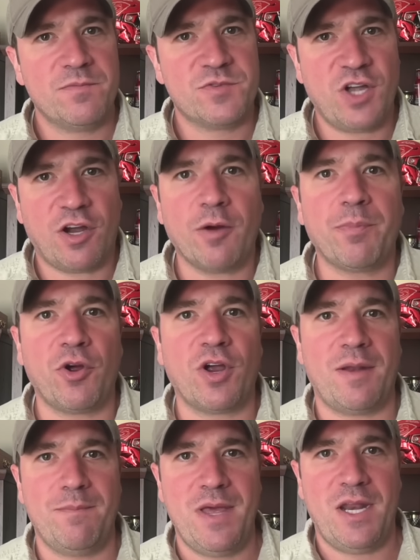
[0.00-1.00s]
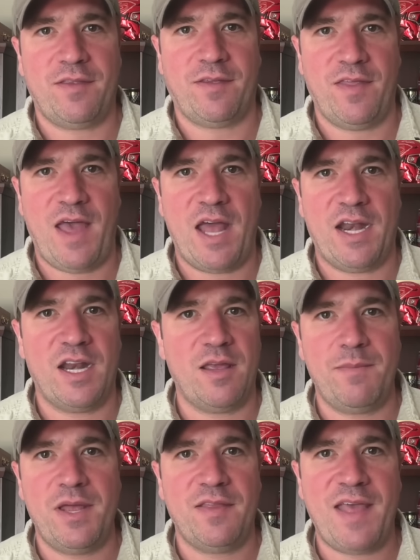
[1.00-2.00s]
Zuckerberg admitted to that and
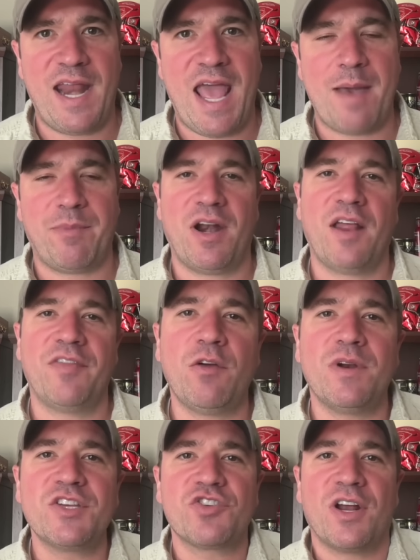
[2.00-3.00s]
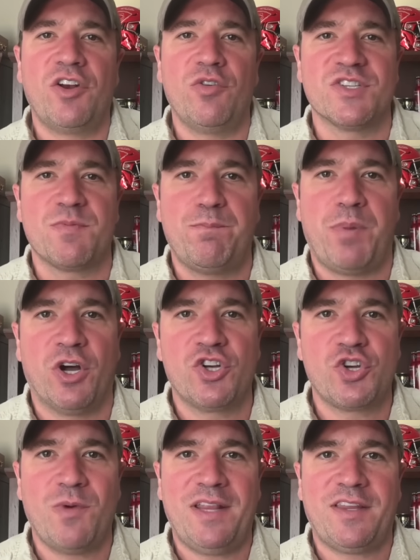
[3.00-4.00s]
admitted that happened. Mm-hmm. And I what he's trying to do is
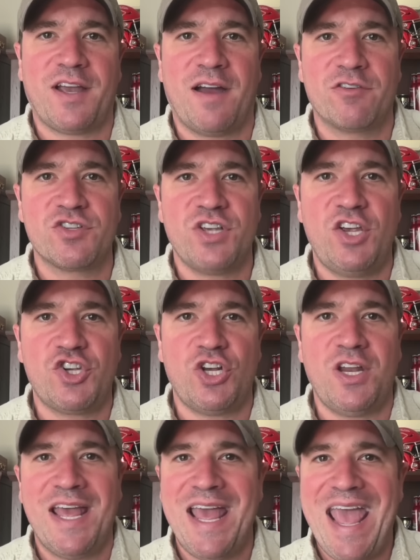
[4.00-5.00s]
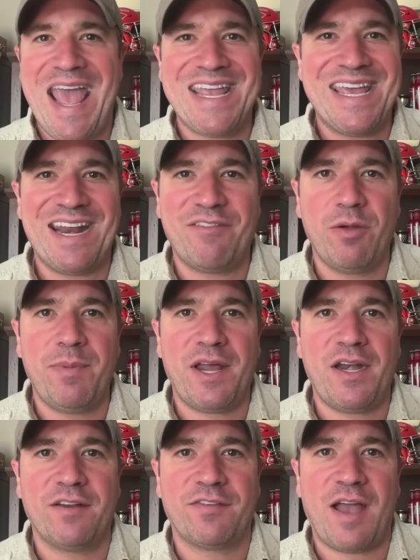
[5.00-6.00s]
punctuate the conversation and get
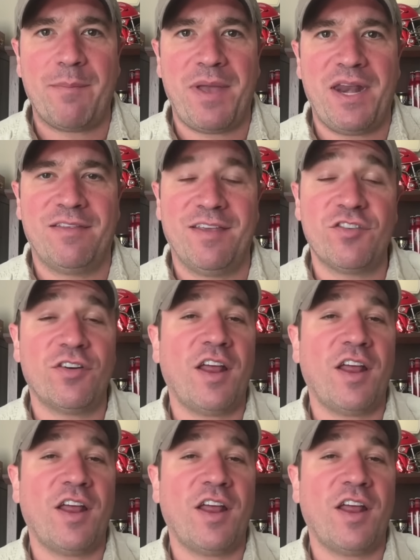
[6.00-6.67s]
everybody to stop paying attention.